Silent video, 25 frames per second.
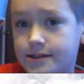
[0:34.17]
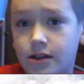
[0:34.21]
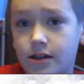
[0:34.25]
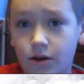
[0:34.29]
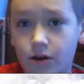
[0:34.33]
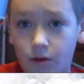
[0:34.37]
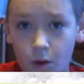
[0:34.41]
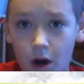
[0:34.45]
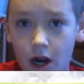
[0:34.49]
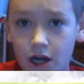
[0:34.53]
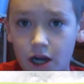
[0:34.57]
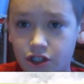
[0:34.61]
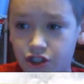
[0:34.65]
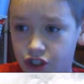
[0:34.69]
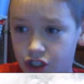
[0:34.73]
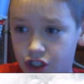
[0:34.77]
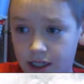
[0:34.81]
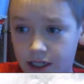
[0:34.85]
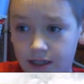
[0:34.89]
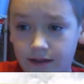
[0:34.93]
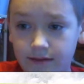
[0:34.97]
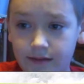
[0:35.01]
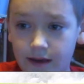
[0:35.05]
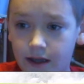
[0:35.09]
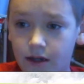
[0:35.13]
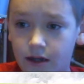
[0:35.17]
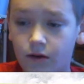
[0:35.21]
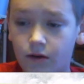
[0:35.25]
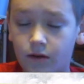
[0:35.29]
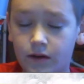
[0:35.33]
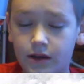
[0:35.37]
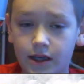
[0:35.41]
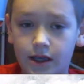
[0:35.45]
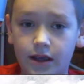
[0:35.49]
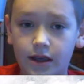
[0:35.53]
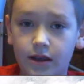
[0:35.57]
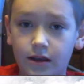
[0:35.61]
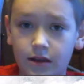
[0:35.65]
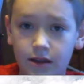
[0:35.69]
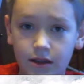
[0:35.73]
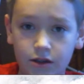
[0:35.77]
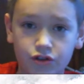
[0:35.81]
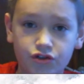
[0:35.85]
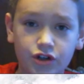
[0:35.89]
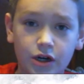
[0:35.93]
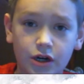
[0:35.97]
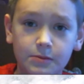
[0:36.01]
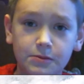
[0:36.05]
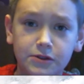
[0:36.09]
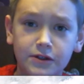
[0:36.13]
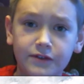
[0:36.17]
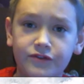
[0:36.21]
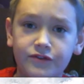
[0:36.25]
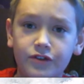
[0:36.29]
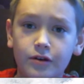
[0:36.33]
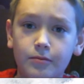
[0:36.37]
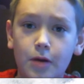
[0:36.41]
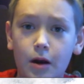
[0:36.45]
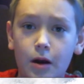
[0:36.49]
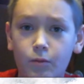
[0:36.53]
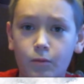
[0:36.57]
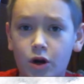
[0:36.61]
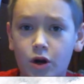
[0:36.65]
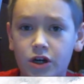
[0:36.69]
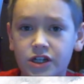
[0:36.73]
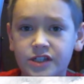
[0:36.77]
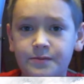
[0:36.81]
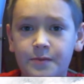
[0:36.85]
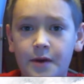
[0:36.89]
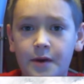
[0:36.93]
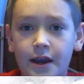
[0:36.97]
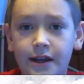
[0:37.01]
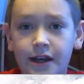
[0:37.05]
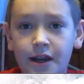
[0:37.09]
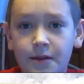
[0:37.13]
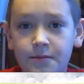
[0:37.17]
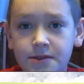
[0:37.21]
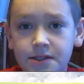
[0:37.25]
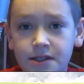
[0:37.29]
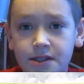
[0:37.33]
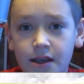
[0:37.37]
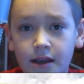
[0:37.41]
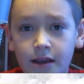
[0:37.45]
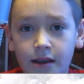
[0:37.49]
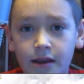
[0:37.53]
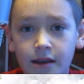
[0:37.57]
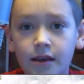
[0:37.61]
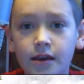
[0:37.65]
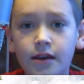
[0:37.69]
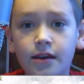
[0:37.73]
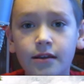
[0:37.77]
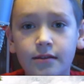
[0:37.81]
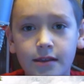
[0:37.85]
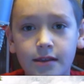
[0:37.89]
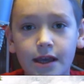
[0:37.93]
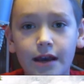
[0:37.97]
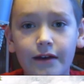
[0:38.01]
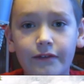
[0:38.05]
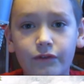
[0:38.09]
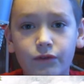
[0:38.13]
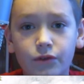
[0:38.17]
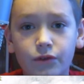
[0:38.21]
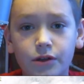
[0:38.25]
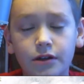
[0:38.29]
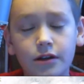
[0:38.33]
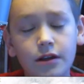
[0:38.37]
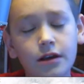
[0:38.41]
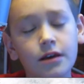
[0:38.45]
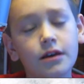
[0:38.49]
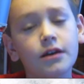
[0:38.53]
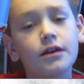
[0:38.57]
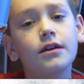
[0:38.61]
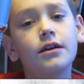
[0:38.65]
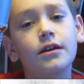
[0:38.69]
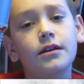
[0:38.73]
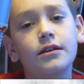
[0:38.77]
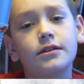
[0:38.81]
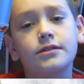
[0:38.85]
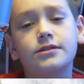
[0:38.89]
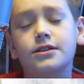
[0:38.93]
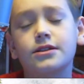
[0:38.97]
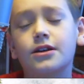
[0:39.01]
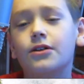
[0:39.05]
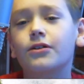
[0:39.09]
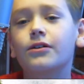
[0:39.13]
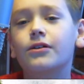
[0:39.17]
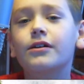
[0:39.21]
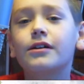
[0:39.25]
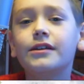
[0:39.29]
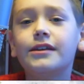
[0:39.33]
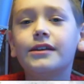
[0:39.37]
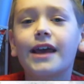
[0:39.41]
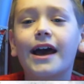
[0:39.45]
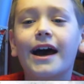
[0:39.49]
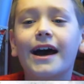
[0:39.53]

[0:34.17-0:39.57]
that are watching, they don't get in trouble if their mom walks by and I'm saying the f word. So like, yeah,